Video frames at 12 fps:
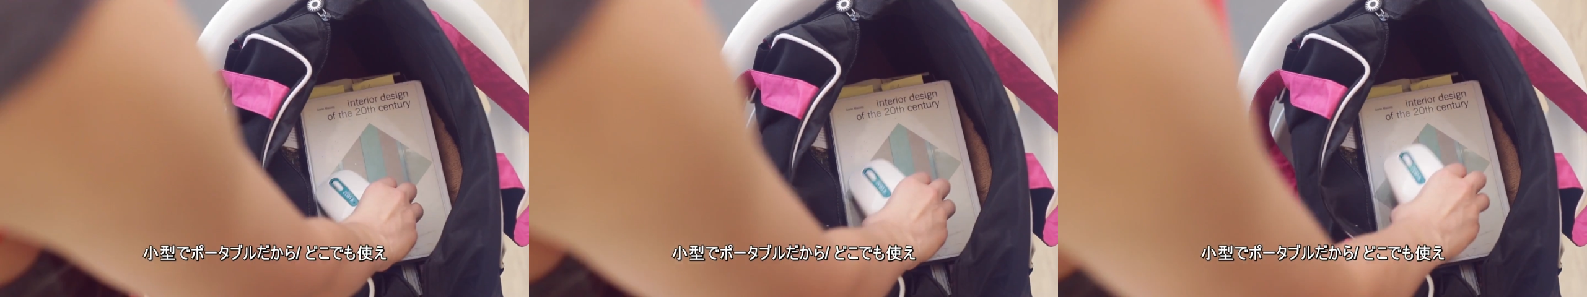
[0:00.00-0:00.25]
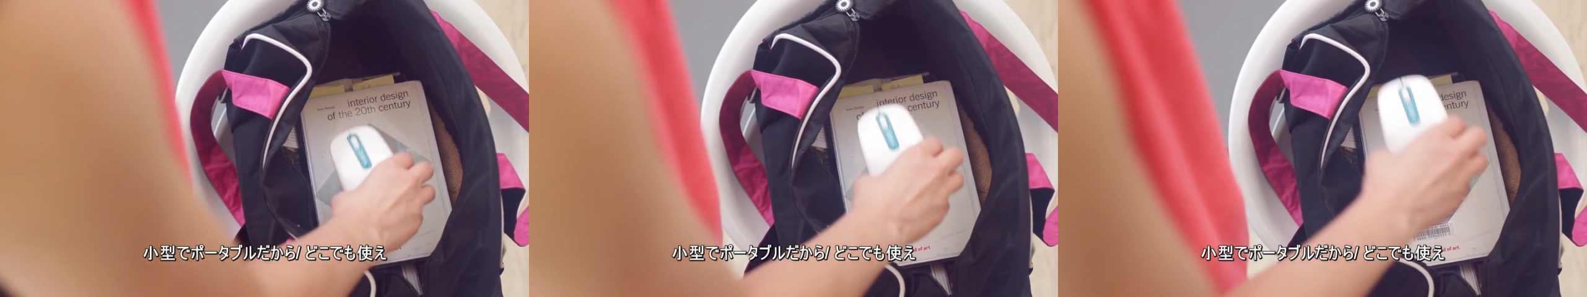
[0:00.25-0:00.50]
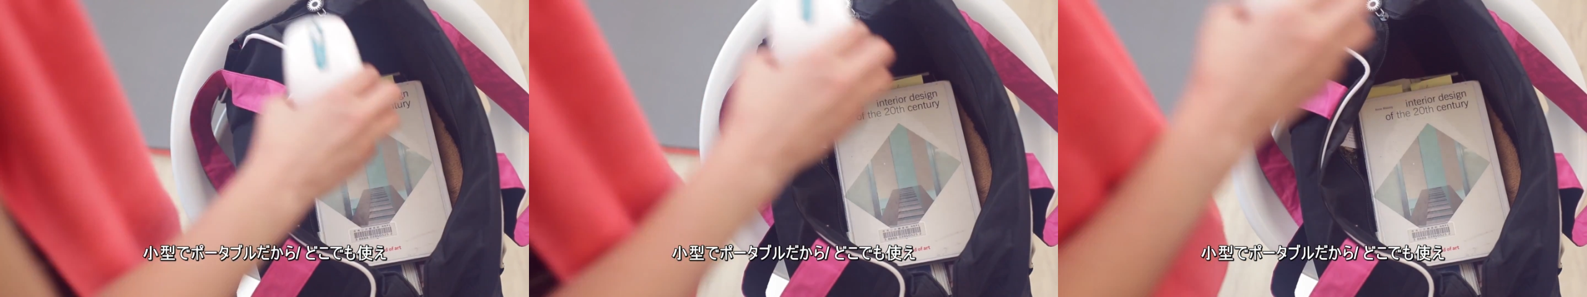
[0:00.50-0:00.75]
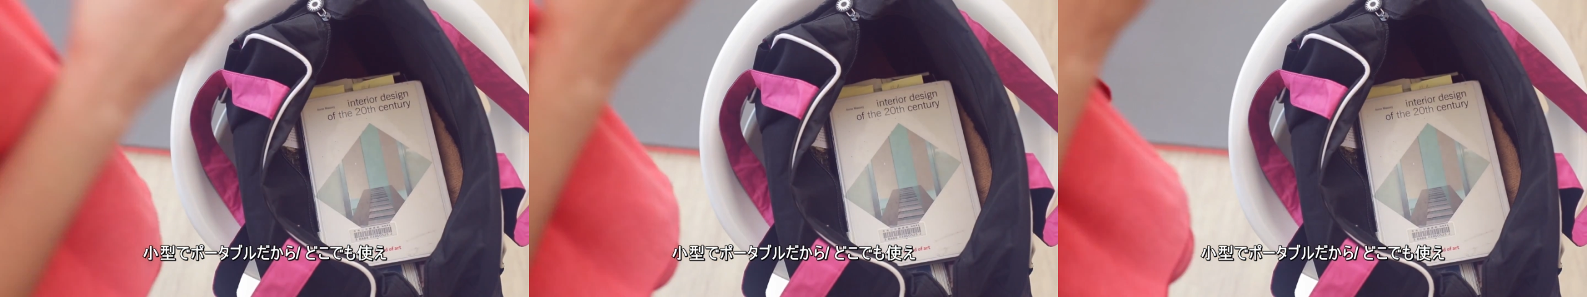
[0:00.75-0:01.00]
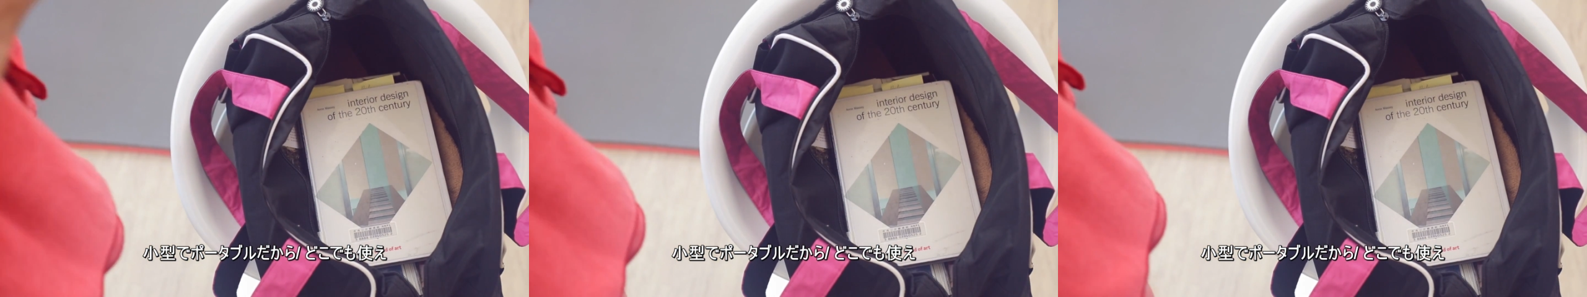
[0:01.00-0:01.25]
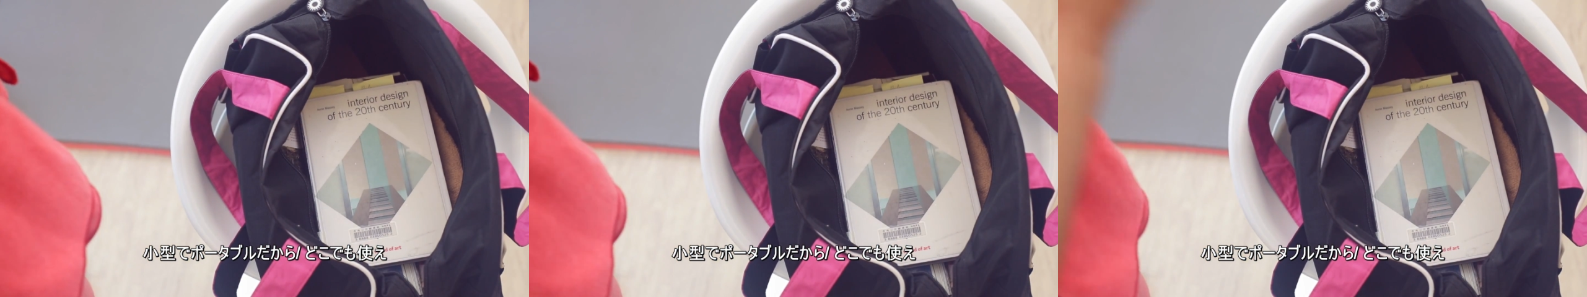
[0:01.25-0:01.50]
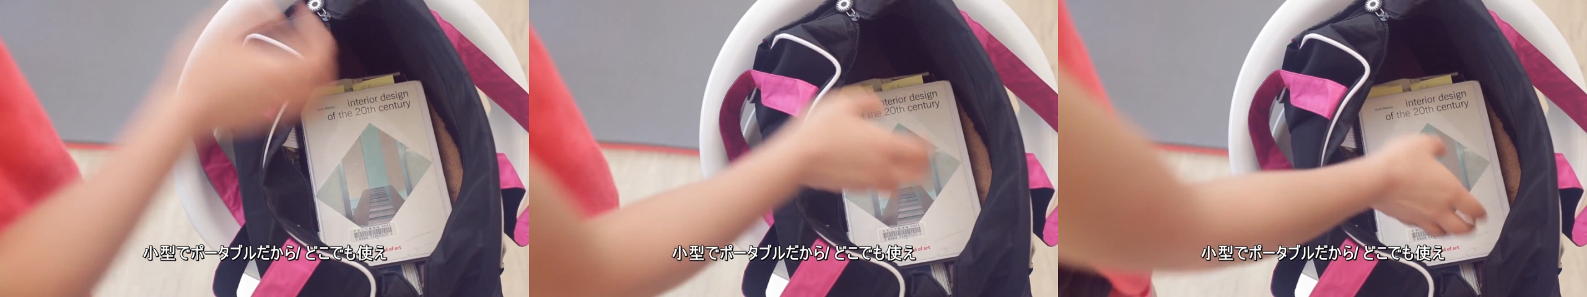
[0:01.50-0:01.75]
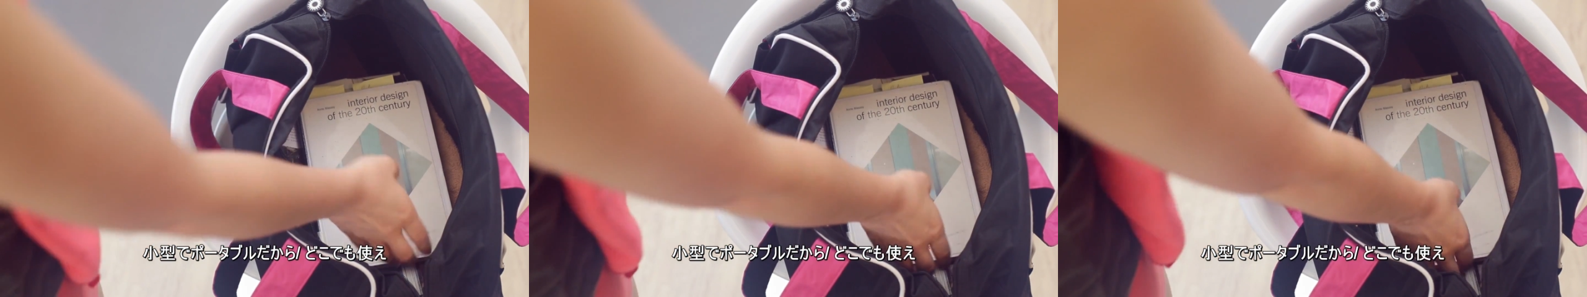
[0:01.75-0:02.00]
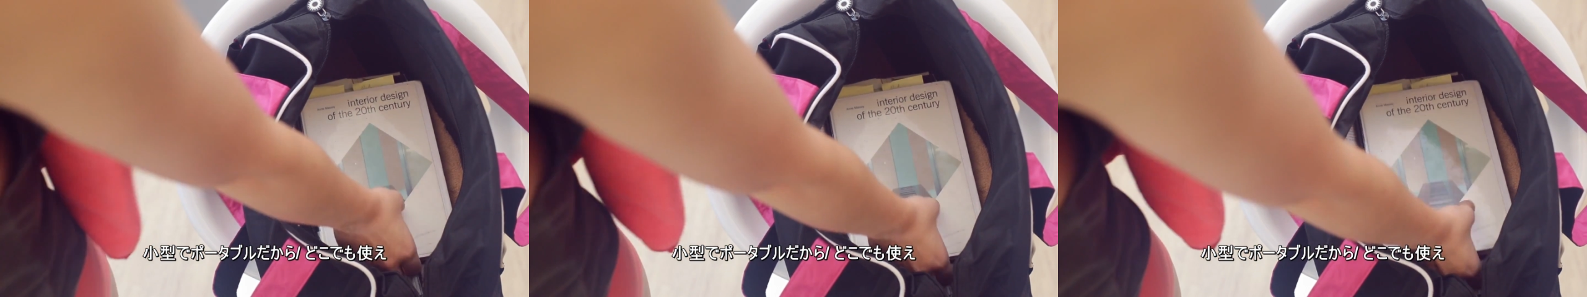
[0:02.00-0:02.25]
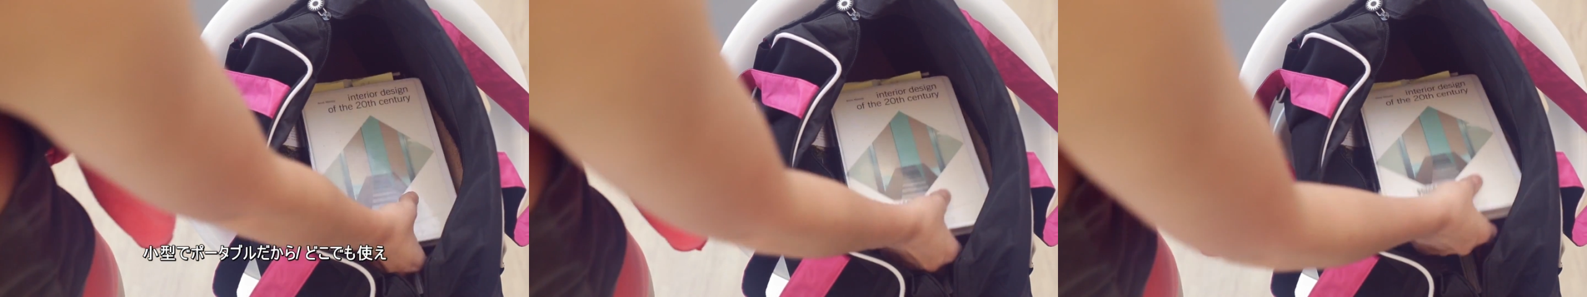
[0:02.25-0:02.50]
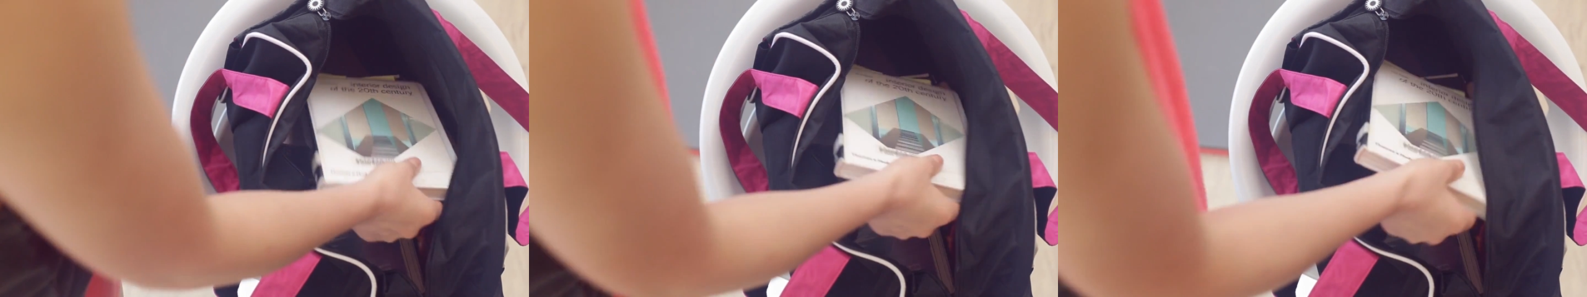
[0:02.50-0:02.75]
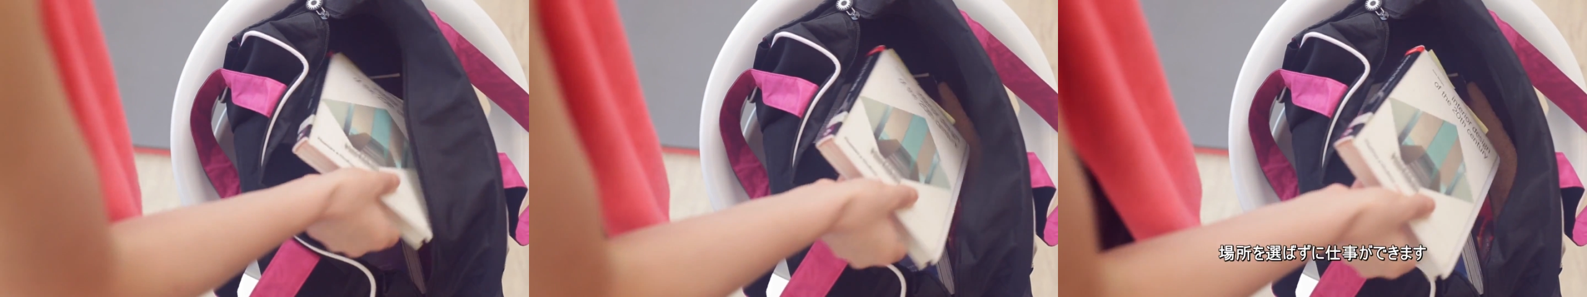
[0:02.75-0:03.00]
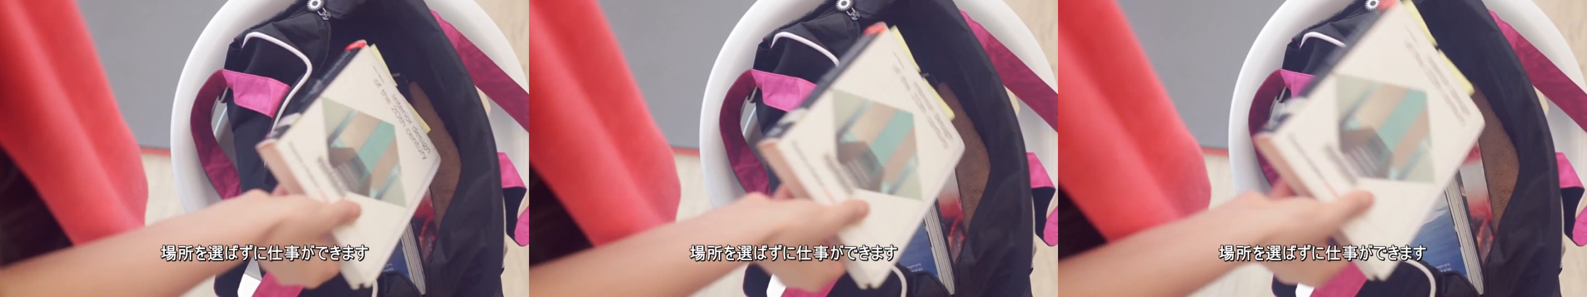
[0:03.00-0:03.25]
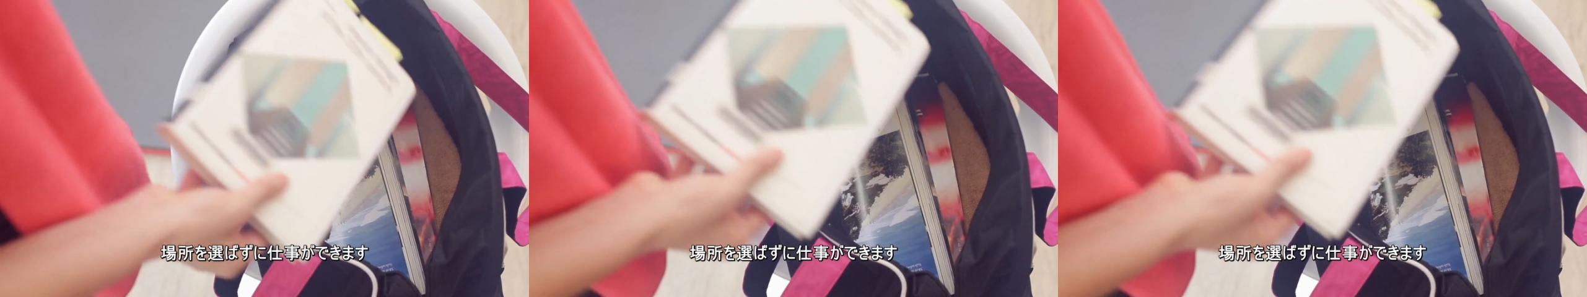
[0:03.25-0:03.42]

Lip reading: (no speaker visible)